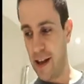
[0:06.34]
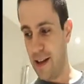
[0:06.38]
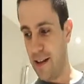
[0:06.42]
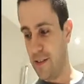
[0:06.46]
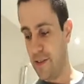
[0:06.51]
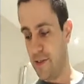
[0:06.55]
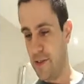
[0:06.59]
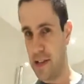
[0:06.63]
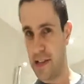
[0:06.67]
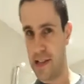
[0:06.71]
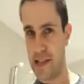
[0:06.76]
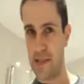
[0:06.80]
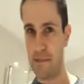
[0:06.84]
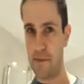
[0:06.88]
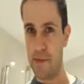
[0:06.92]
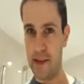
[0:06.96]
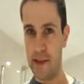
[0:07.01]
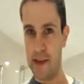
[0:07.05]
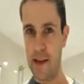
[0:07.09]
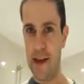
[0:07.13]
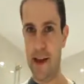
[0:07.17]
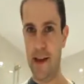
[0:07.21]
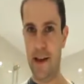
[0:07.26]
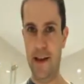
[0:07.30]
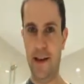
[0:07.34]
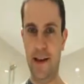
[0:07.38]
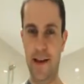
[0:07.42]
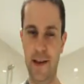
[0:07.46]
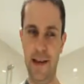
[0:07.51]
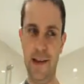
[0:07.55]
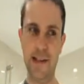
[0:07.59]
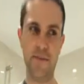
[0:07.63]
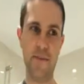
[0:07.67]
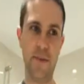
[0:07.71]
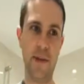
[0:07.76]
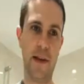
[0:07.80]
the reason I'm in here
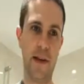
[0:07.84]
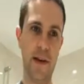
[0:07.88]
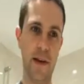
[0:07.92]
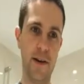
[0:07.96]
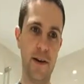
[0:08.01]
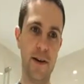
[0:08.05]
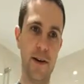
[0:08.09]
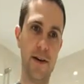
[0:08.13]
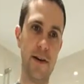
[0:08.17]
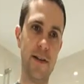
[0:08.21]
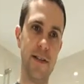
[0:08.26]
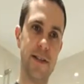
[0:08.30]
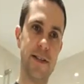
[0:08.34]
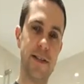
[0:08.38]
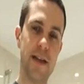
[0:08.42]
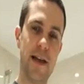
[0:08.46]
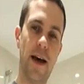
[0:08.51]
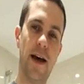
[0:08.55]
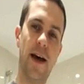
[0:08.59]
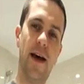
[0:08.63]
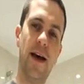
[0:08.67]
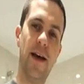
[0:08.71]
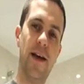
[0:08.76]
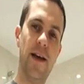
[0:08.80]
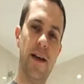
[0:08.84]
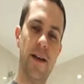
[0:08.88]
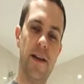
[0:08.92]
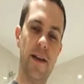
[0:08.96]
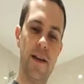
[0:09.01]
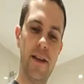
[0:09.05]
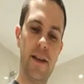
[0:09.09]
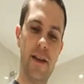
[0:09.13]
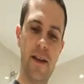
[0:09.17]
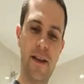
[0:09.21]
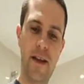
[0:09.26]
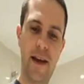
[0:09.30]
is because
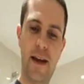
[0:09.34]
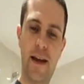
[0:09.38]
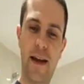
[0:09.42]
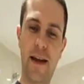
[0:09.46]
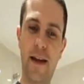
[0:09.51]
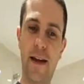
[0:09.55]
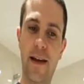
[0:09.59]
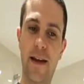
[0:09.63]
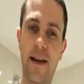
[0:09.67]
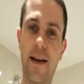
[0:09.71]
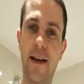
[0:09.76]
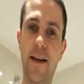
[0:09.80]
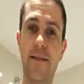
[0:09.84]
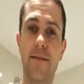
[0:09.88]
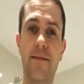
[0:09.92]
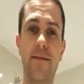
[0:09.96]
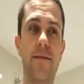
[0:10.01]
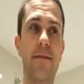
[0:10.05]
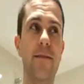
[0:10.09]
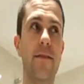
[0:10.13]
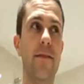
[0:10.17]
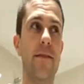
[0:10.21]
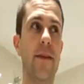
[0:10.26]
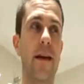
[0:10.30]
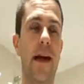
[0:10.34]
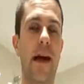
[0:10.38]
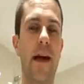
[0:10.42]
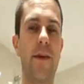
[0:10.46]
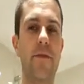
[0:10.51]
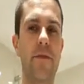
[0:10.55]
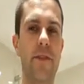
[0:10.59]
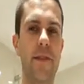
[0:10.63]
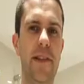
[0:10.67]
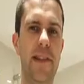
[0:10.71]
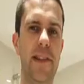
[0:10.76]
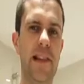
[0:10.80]
I
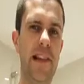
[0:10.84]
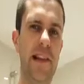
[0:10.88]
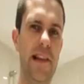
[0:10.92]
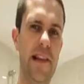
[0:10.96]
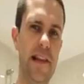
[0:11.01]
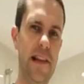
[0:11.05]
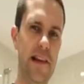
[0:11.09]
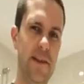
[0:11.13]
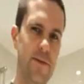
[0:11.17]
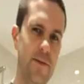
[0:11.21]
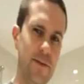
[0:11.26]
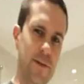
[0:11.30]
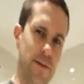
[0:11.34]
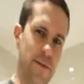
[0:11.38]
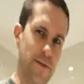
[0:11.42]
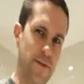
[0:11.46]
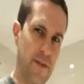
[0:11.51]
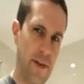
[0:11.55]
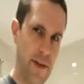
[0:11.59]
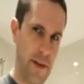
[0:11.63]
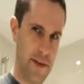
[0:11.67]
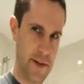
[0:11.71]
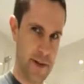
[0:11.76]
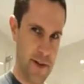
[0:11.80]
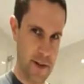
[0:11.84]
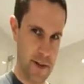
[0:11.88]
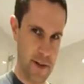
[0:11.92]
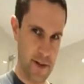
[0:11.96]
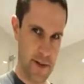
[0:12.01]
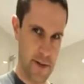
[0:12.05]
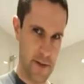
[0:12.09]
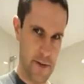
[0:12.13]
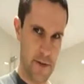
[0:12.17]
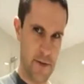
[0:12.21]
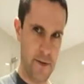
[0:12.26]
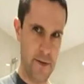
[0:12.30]
have a little confession
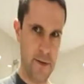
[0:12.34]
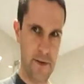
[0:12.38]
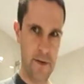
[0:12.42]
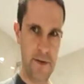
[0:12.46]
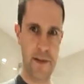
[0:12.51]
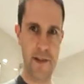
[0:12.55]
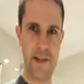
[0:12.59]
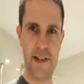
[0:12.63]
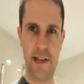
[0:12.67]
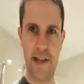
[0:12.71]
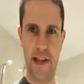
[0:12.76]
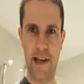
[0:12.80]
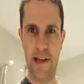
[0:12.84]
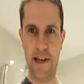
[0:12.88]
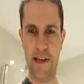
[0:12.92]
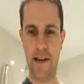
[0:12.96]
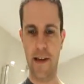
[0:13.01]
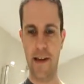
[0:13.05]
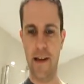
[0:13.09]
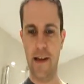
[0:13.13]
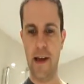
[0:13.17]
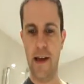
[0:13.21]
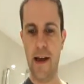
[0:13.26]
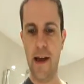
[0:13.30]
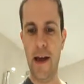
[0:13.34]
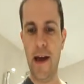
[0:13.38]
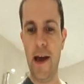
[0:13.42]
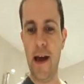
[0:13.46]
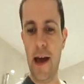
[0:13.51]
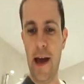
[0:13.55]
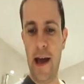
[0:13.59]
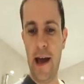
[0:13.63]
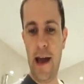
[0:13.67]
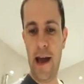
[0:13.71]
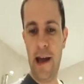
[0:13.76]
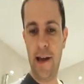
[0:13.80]
to say,
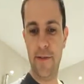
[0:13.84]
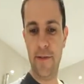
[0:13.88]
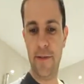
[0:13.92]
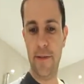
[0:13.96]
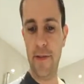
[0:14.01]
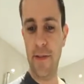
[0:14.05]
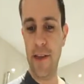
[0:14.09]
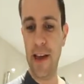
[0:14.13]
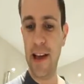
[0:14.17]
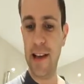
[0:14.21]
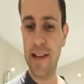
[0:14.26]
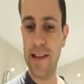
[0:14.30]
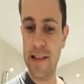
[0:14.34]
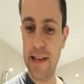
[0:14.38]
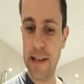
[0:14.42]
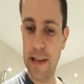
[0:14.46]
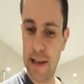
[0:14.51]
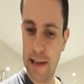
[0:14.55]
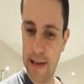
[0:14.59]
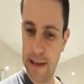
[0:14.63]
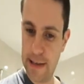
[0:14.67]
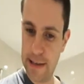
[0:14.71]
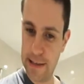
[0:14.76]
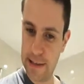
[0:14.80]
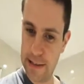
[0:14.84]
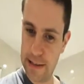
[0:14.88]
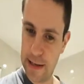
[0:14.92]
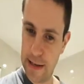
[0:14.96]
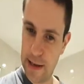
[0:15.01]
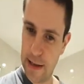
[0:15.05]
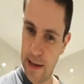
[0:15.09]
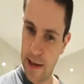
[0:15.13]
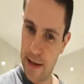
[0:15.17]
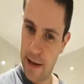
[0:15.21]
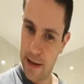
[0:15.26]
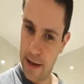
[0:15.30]
and that is,
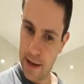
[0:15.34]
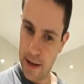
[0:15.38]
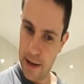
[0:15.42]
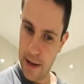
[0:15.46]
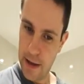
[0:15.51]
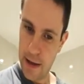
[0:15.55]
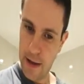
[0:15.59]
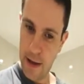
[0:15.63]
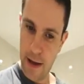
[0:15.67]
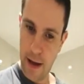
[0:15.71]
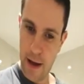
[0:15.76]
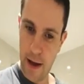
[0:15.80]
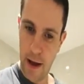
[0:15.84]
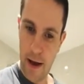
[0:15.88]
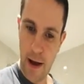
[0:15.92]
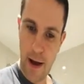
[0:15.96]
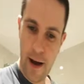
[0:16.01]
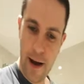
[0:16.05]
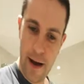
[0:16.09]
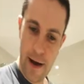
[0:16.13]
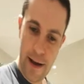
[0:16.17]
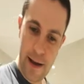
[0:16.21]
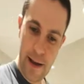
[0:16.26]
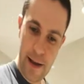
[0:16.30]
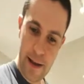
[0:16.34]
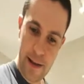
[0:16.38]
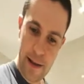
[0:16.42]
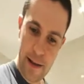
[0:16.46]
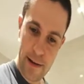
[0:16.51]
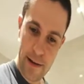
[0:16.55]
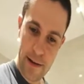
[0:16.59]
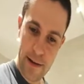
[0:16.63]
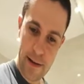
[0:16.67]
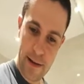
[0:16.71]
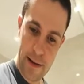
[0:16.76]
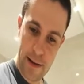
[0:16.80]
I
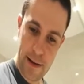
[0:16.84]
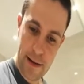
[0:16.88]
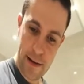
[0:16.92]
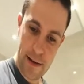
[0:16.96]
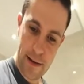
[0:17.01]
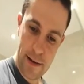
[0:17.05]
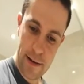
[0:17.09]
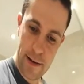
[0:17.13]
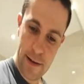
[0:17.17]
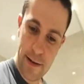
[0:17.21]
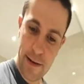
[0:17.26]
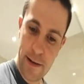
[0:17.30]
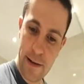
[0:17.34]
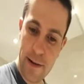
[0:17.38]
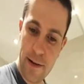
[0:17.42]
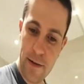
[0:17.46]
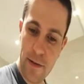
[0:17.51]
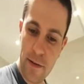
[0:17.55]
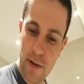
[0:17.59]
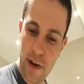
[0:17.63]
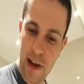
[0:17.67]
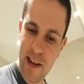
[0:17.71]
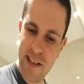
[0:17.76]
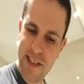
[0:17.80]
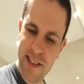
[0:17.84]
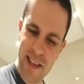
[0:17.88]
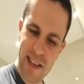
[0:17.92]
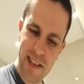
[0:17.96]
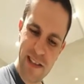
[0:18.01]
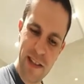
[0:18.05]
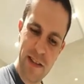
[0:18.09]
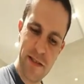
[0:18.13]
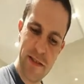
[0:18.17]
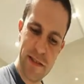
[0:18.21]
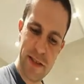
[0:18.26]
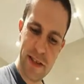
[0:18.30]

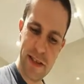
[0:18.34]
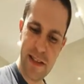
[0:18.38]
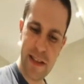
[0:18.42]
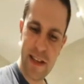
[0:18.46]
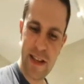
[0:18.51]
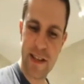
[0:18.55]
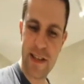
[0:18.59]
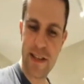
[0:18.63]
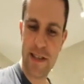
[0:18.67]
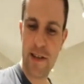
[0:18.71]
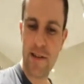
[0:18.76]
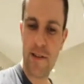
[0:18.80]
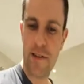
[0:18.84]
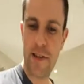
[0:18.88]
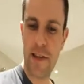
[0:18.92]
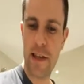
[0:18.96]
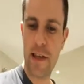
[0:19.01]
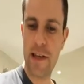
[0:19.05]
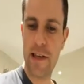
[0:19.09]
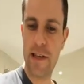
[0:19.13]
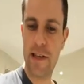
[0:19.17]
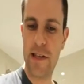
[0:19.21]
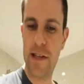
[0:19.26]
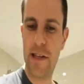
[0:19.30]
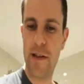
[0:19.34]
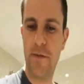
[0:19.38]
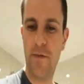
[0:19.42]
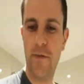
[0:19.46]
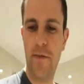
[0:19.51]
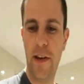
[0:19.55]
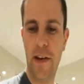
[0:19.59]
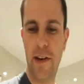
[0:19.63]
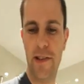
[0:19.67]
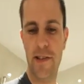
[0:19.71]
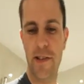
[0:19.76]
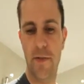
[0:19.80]
don't necessarily think it's a
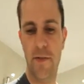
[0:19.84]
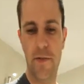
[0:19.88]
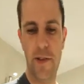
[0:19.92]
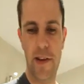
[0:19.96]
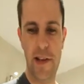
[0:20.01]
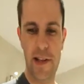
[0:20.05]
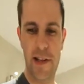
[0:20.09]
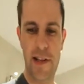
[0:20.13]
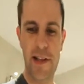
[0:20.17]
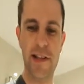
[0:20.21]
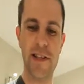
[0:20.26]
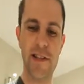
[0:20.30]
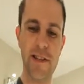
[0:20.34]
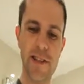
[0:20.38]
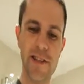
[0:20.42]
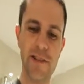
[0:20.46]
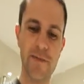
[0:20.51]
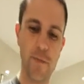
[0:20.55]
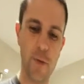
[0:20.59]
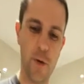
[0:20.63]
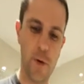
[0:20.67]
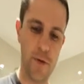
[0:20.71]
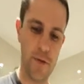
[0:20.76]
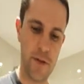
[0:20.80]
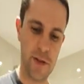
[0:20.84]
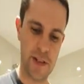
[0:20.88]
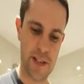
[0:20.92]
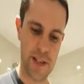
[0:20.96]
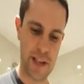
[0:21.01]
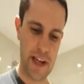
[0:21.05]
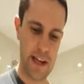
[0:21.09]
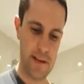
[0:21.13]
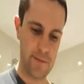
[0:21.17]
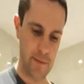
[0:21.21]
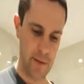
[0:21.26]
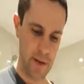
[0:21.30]
confession, it's just more of a
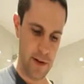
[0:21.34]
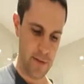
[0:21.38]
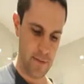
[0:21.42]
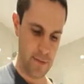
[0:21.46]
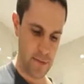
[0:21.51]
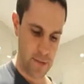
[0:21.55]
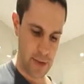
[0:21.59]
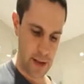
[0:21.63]
statement.